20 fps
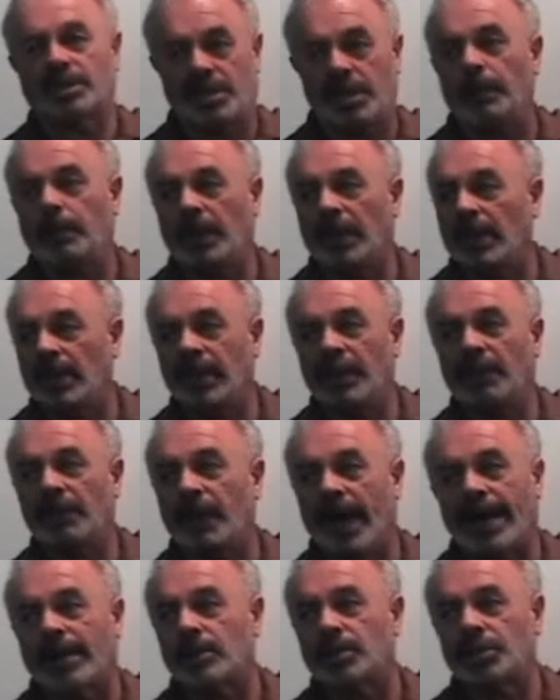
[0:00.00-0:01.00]
typically
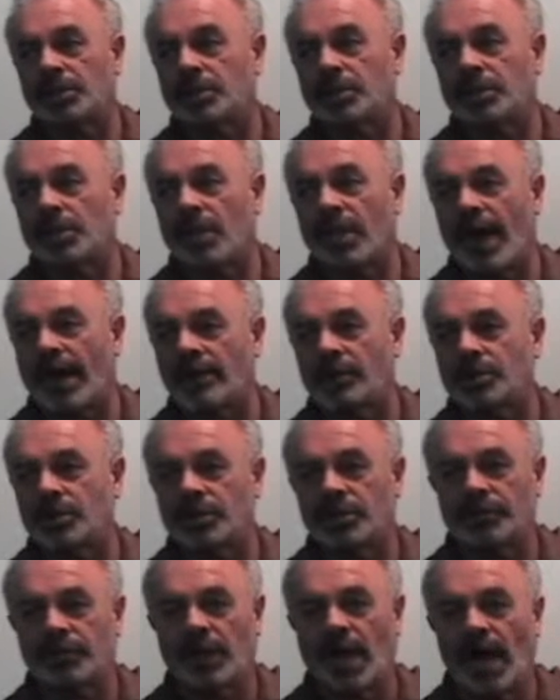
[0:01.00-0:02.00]
thousands and
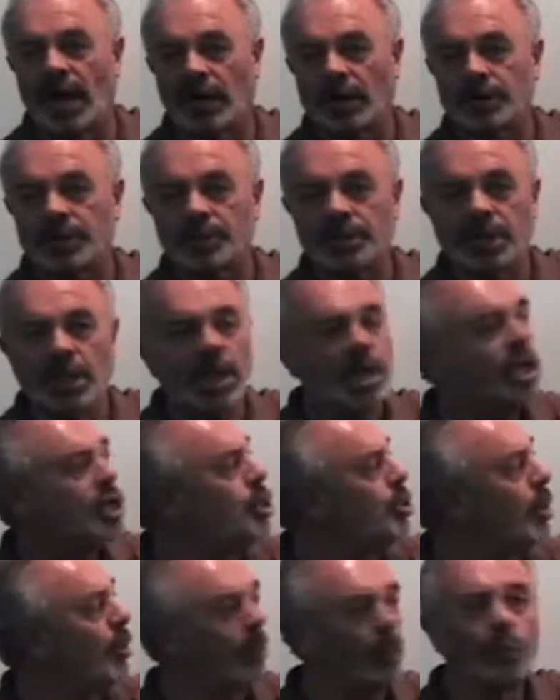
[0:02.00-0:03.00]
thousands of dollars
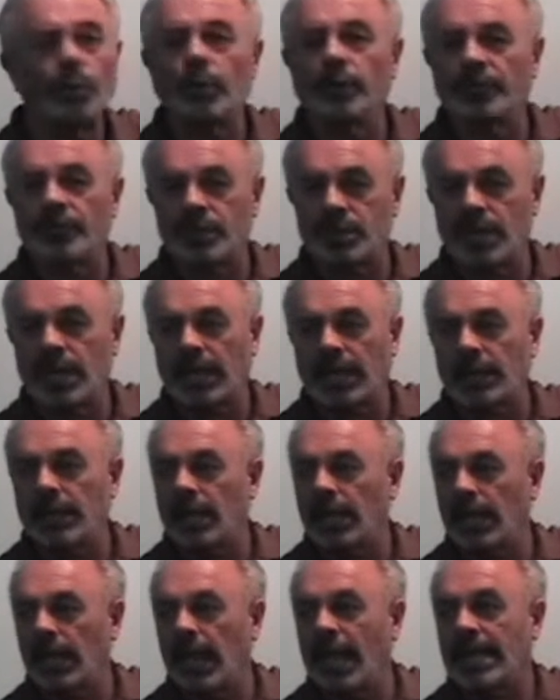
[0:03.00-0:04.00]
to improve the
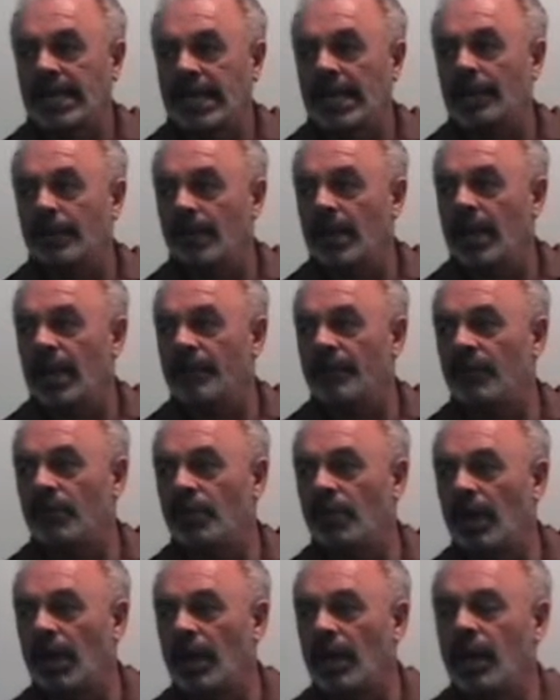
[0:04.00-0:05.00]
technique and get it even
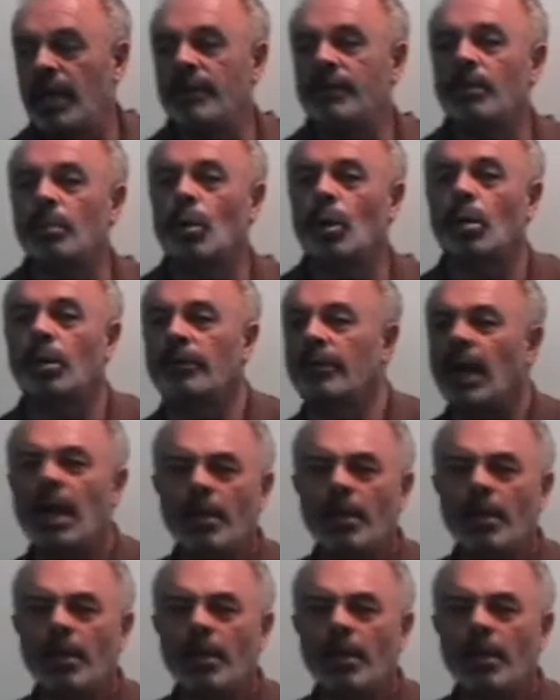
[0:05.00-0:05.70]
more.